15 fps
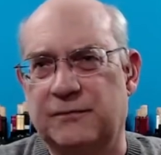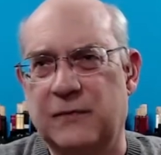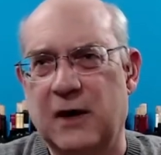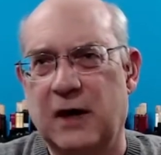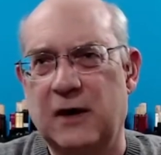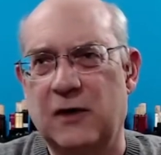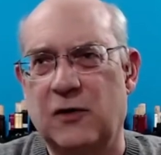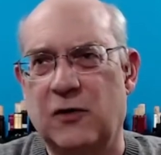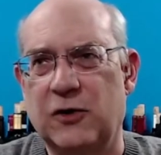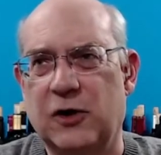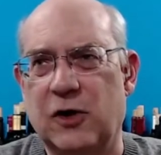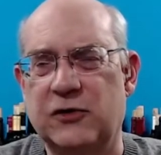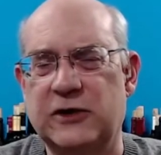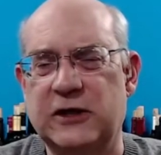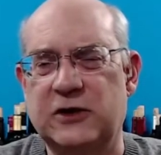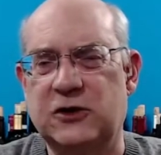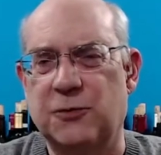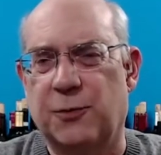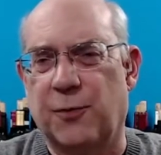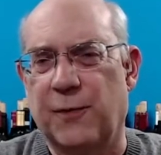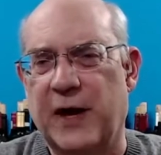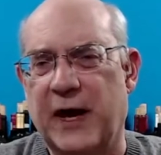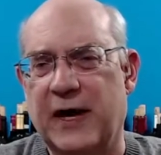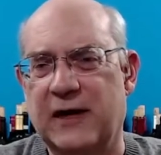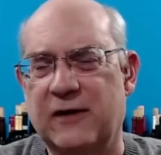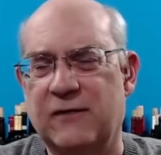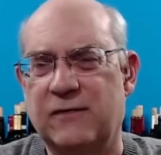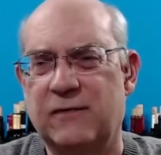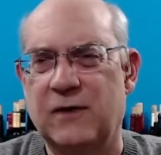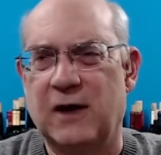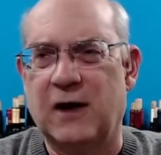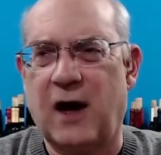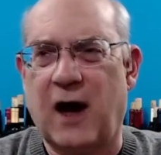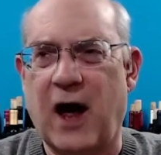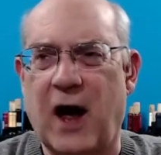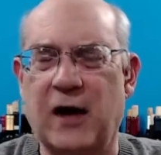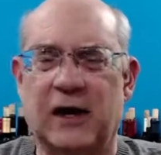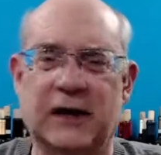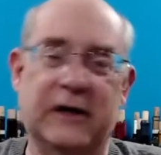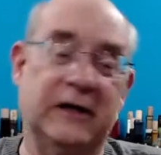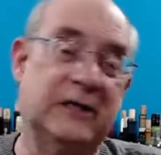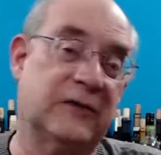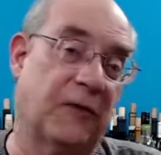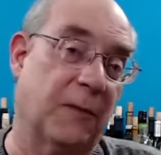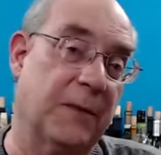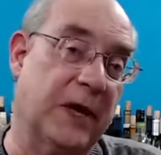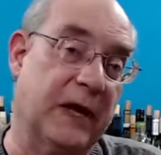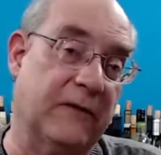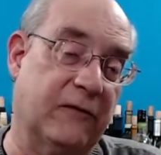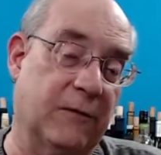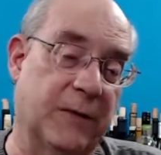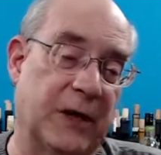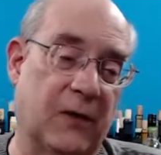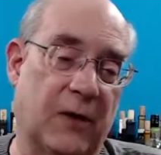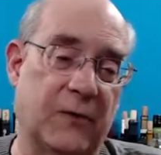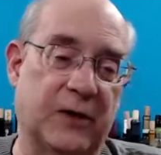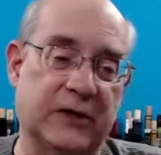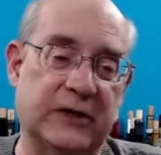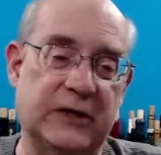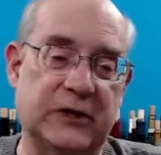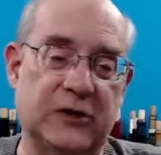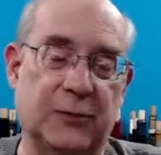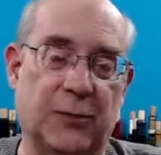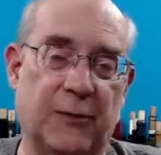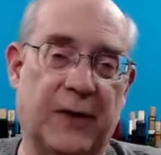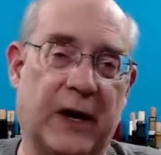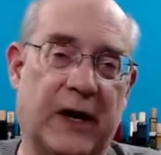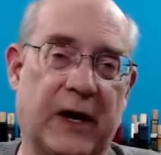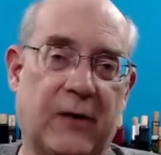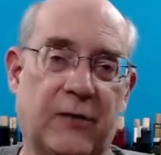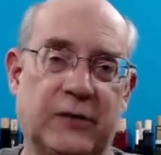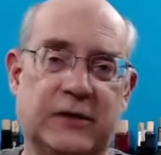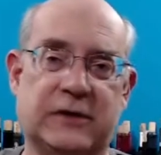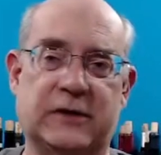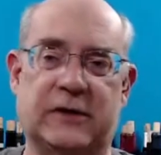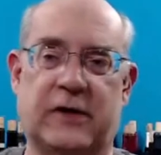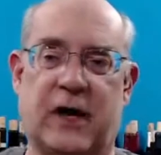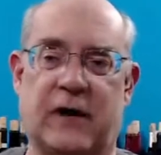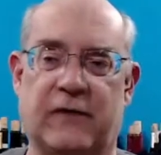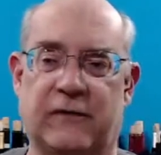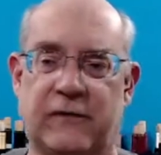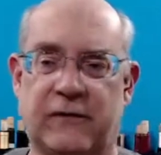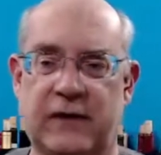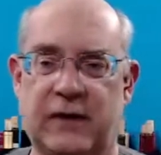you know, you go to see Superman, at least for me, when I went to see Superman, it was kind of,